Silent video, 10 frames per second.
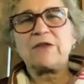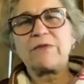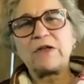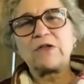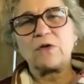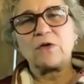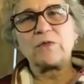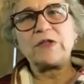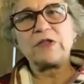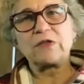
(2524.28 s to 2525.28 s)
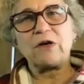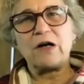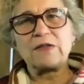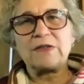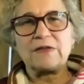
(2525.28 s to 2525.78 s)
threshold we just
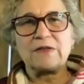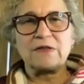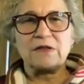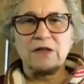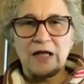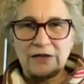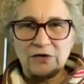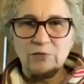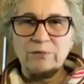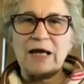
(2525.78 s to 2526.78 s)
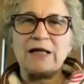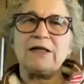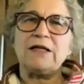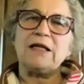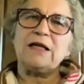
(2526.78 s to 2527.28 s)
crossed as
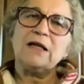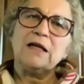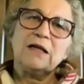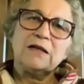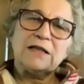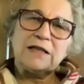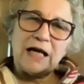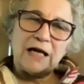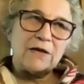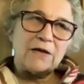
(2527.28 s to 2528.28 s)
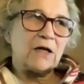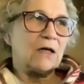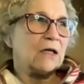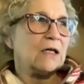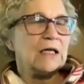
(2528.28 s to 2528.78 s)
humanity
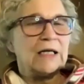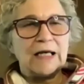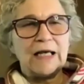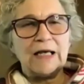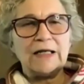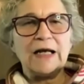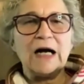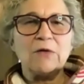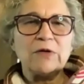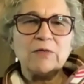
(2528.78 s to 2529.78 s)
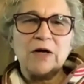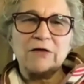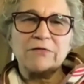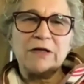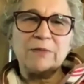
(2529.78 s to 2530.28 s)
together, and how we want
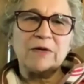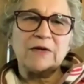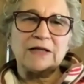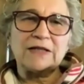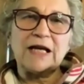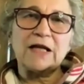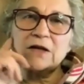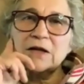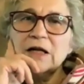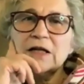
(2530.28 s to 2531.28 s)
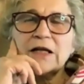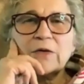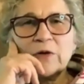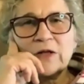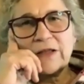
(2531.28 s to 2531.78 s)
to rebuild that together. Like,
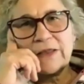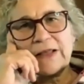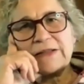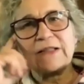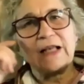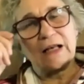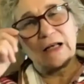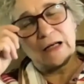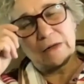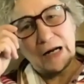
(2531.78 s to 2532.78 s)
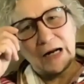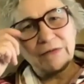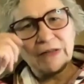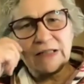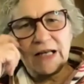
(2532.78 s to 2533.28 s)
one of the things that I
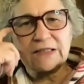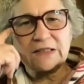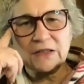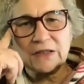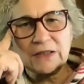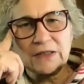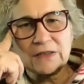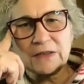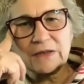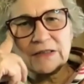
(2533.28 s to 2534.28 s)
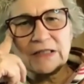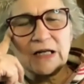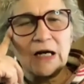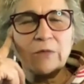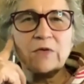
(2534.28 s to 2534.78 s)
realized during this
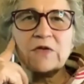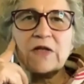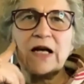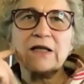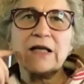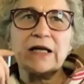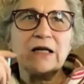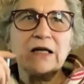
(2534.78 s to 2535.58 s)
time was that, like,